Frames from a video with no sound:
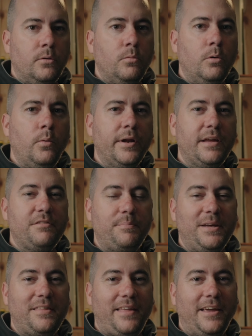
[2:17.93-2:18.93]
We want to give a
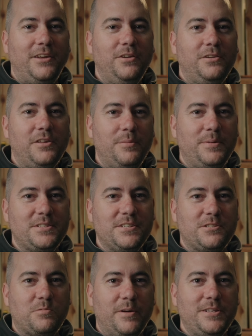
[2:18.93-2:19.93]
big thank you to the
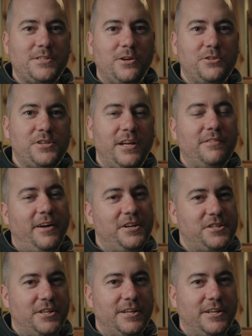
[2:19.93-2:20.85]
Business Research Innovation